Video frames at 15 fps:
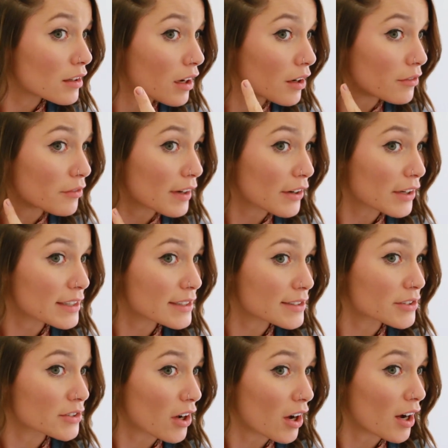a very
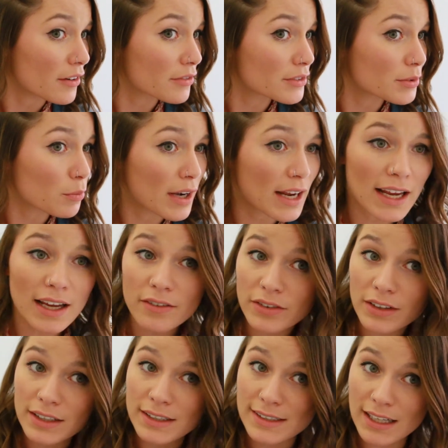soft
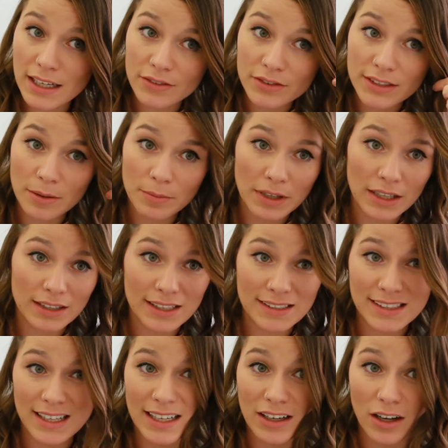wave instead of something
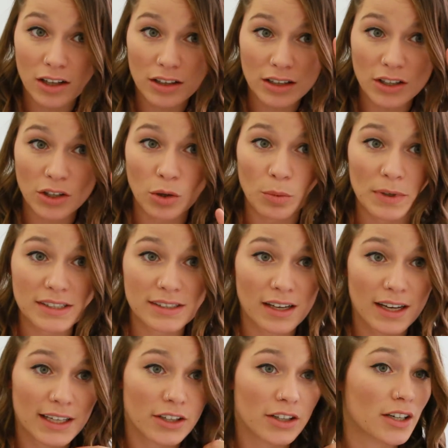that's like a little bit
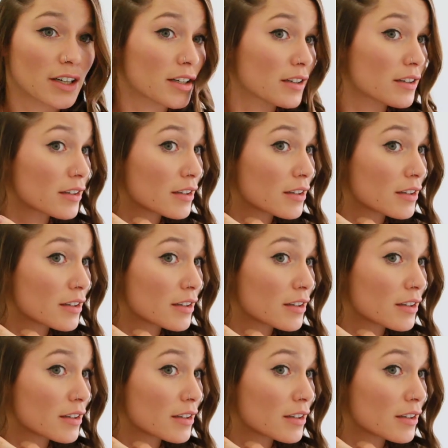tighter.